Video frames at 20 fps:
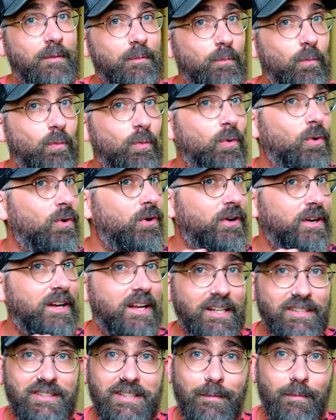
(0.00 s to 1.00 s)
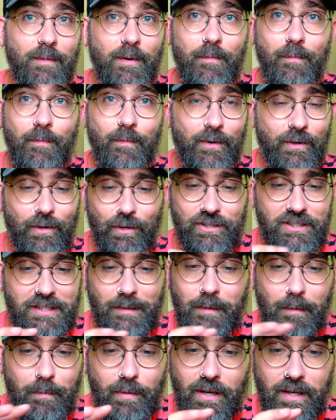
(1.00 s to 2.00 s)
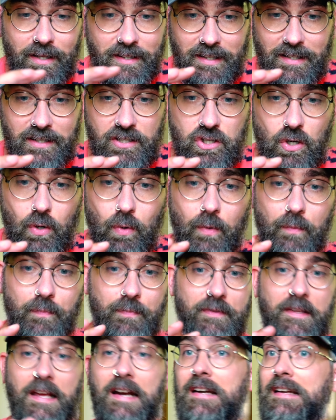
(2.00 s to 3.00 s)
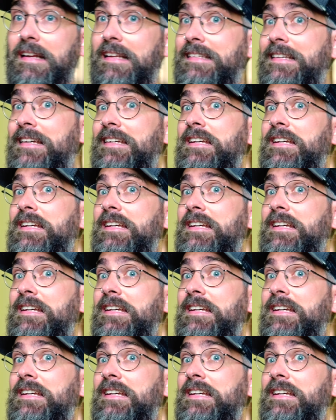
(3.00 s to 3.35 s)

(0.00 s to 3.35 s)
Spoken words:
more customability. So that is a